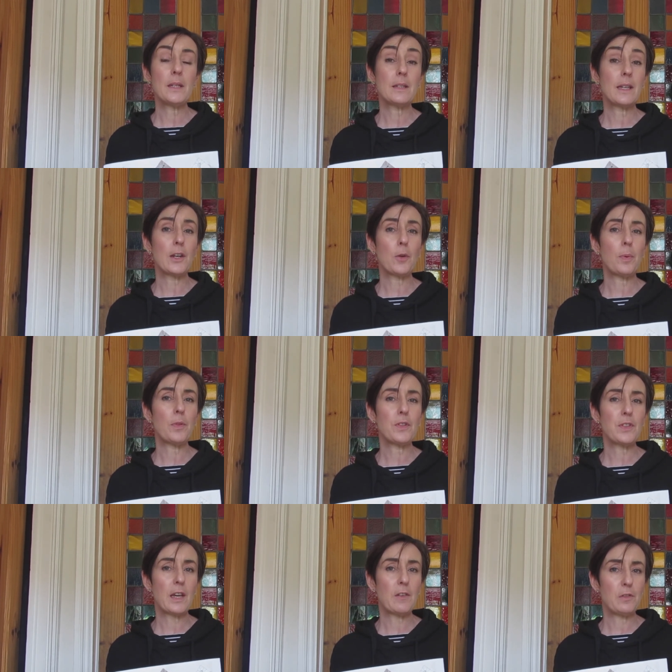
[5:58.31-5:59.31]
to get up on the
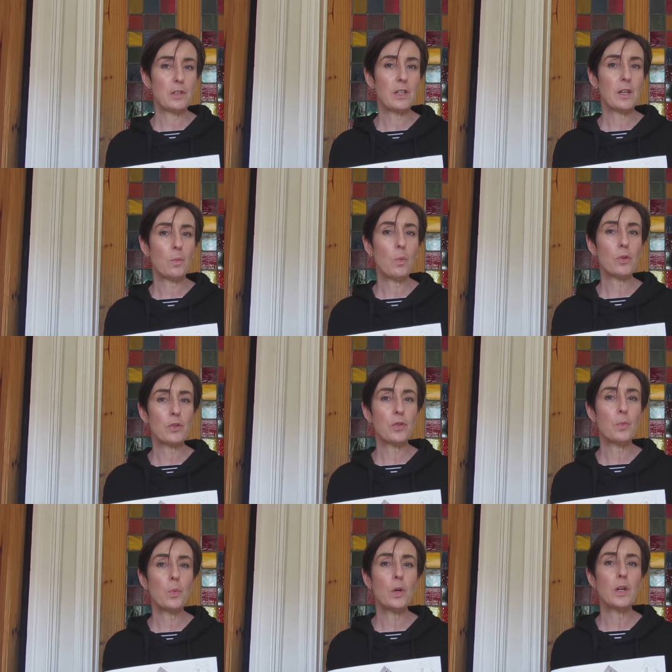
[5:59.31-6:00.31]
scaffolding and watch
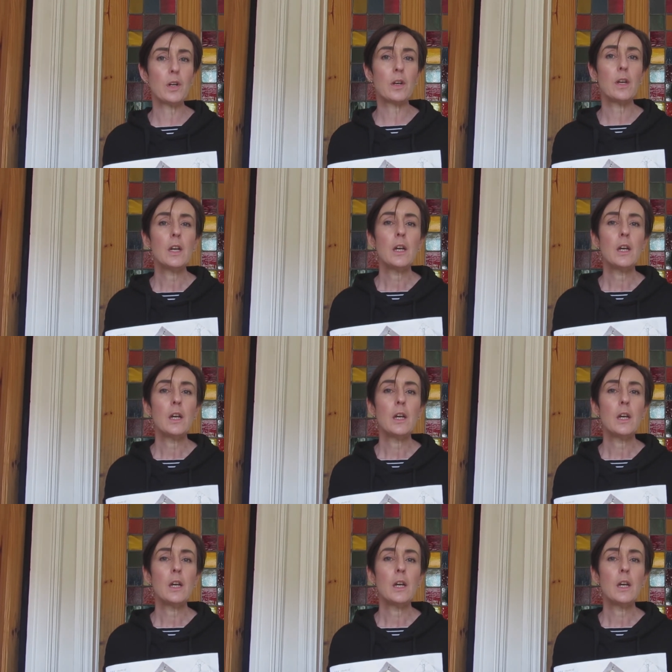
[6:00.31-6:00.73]
them work.